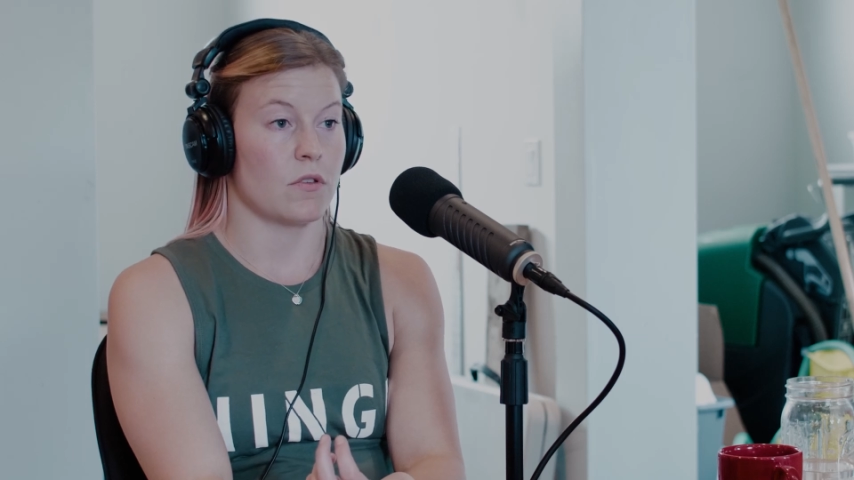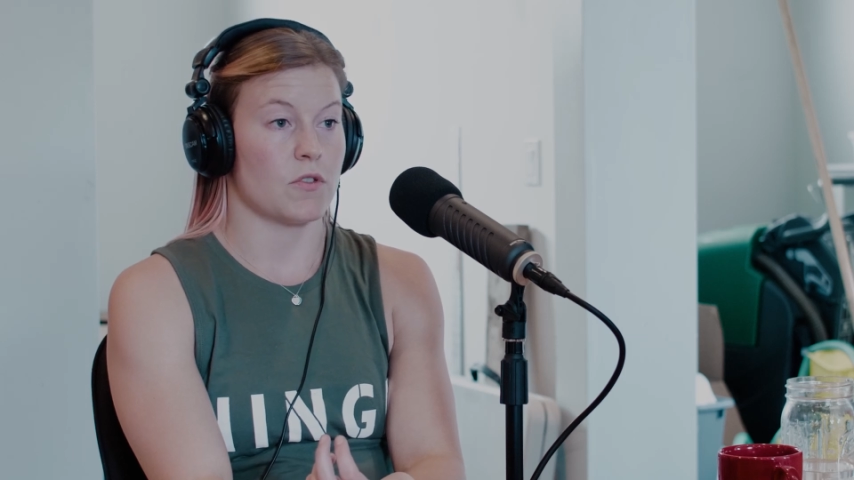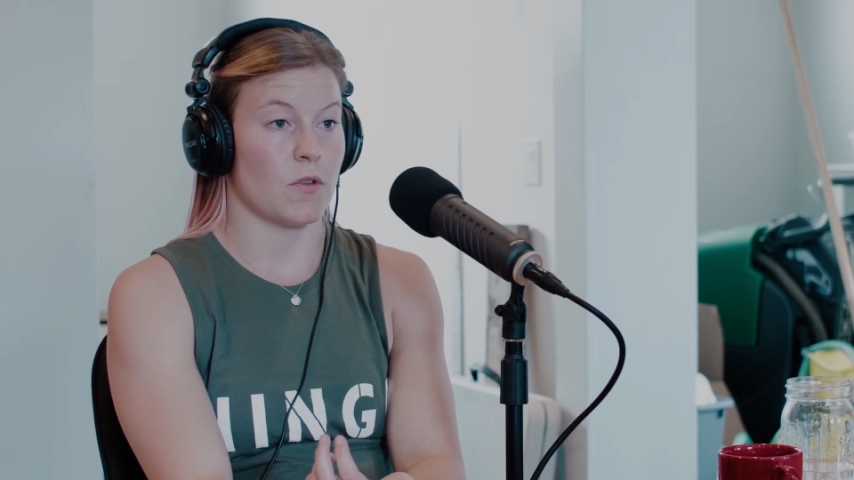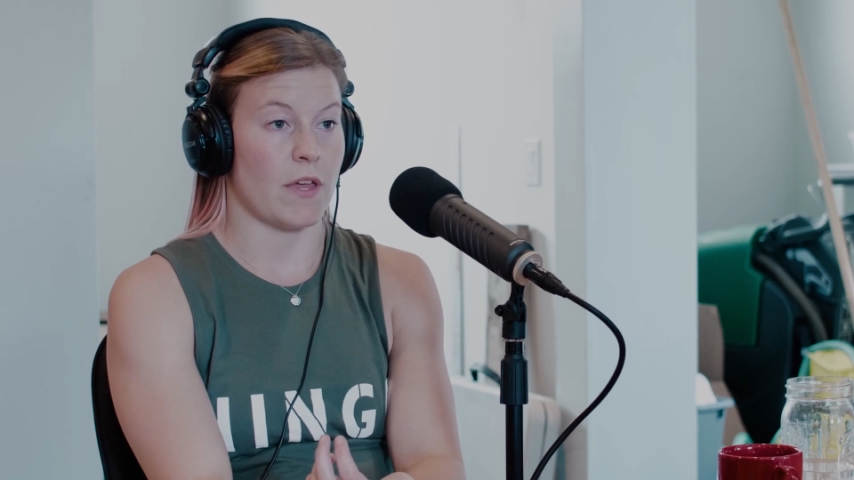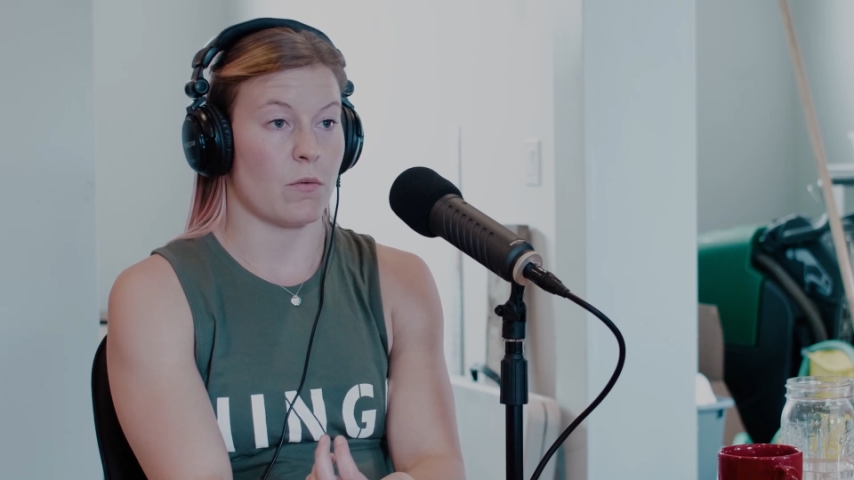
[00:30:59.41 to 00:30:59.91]

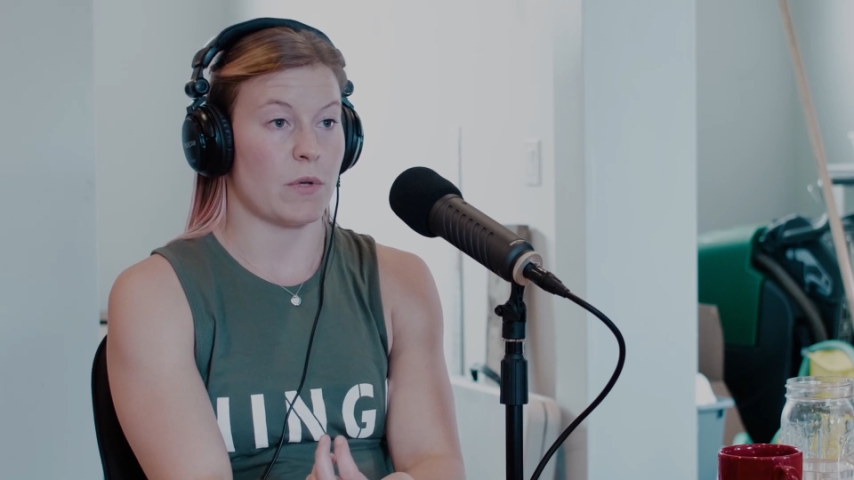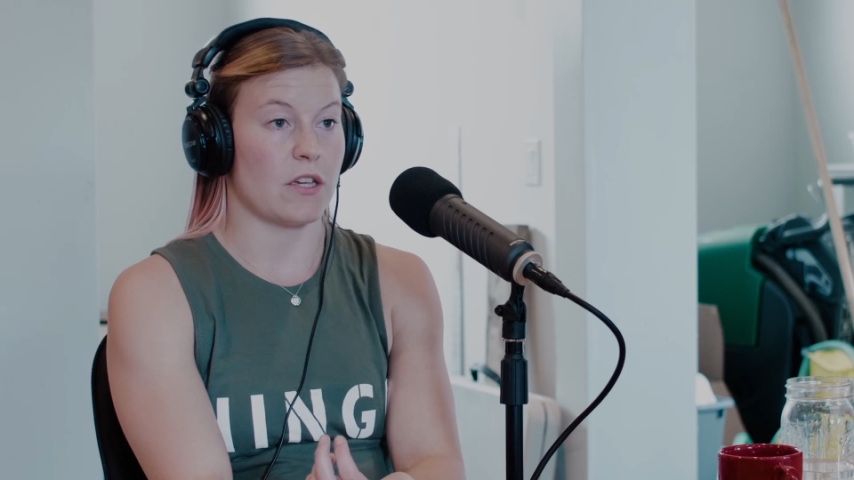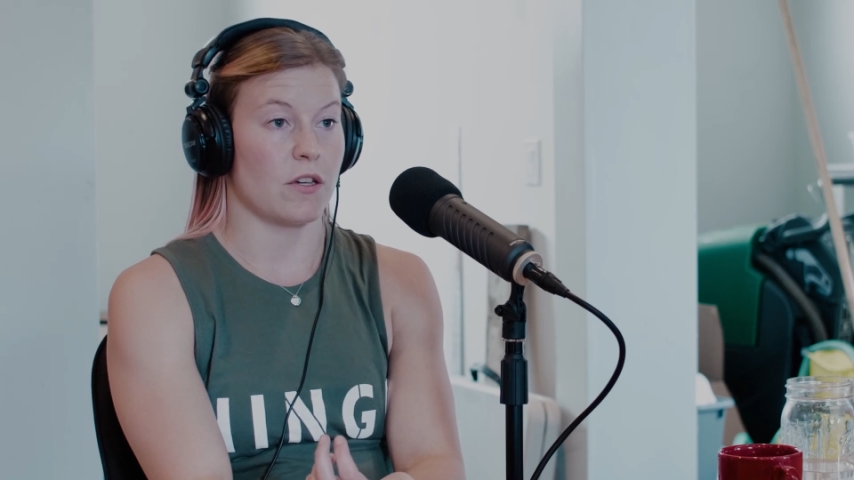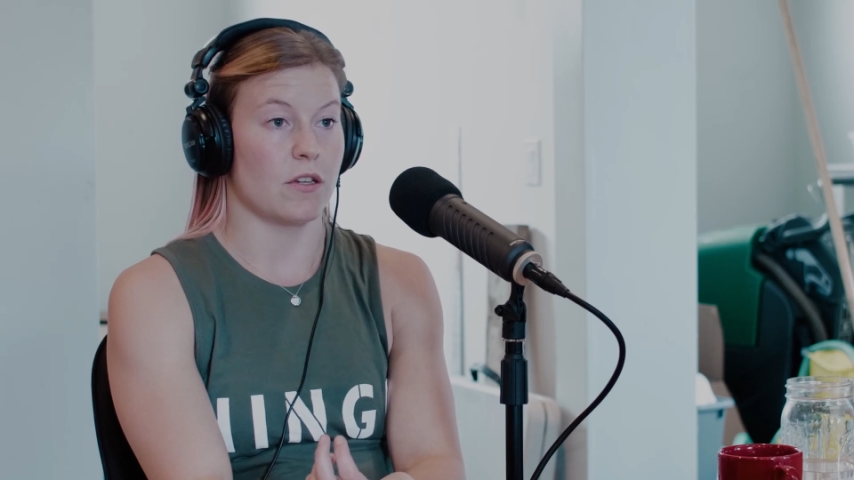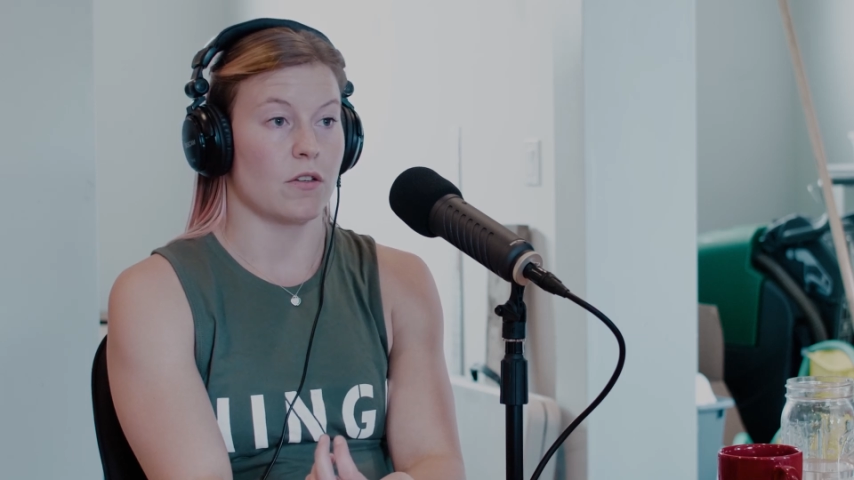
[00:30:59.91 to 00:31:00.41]
so that we
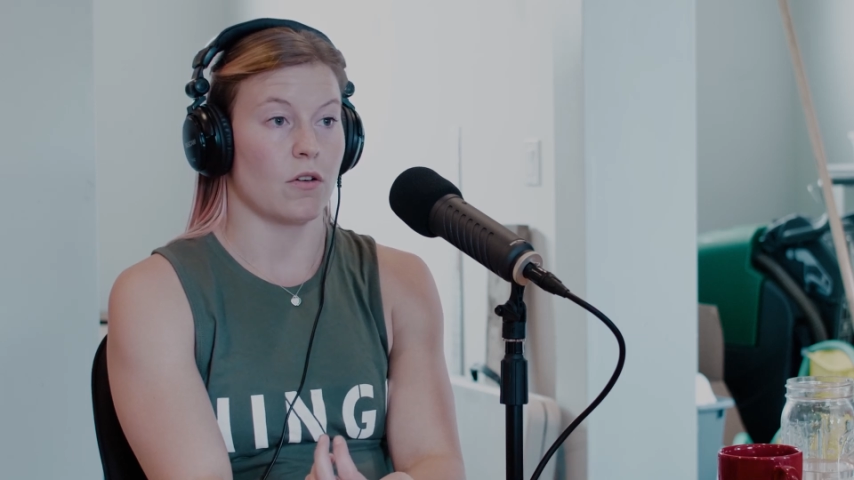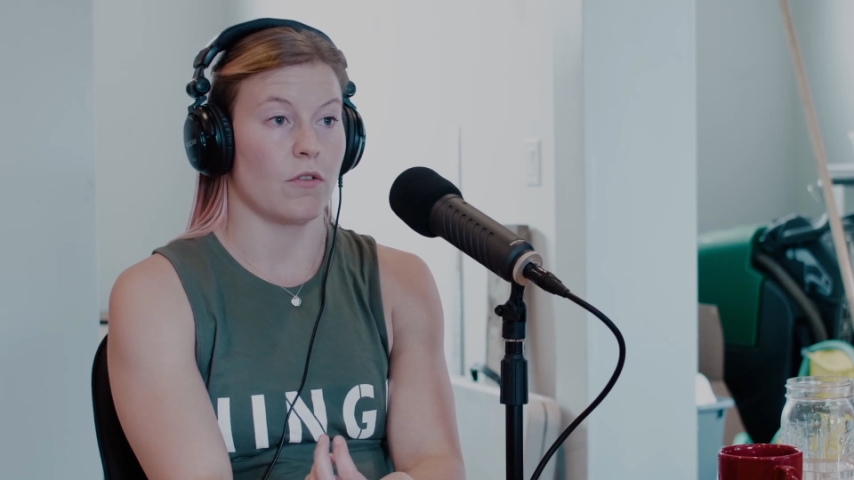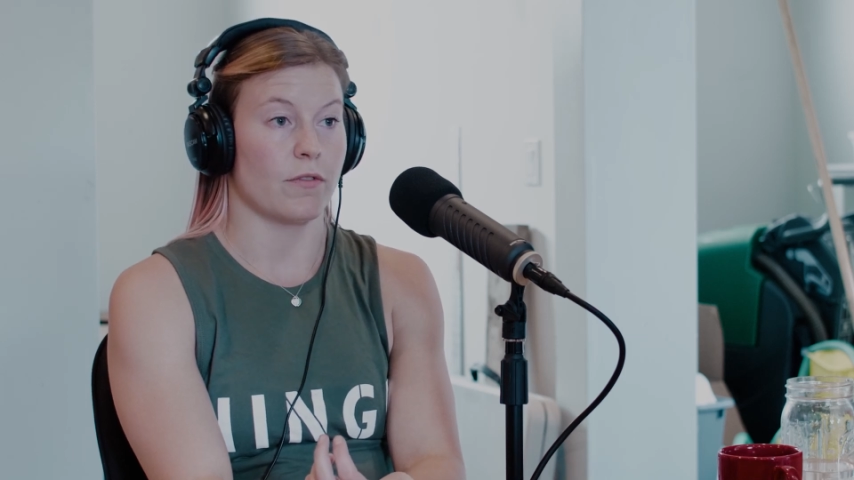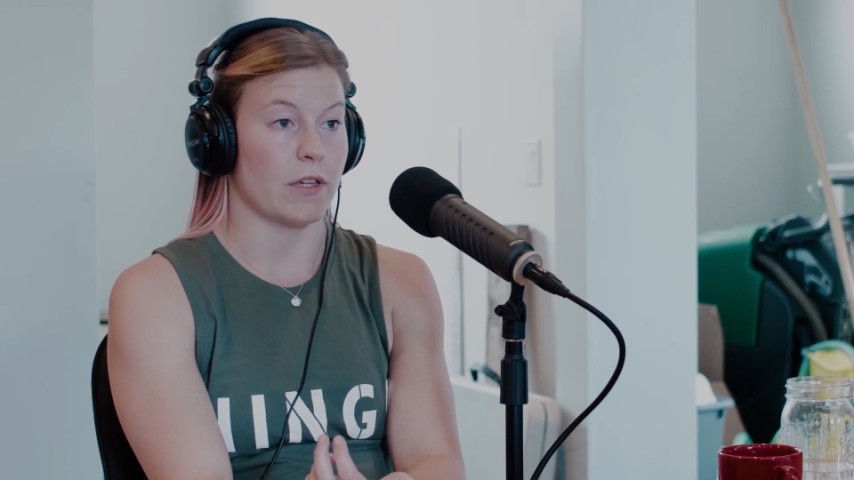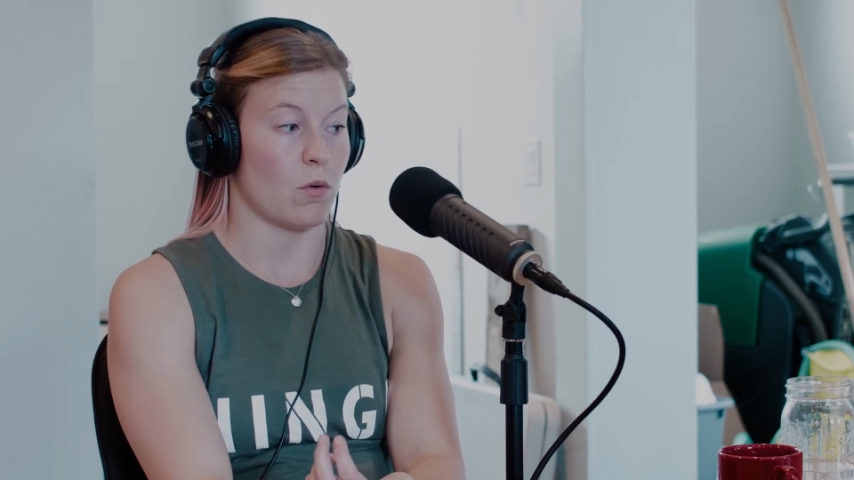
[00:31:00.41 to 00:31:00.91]
could hopefully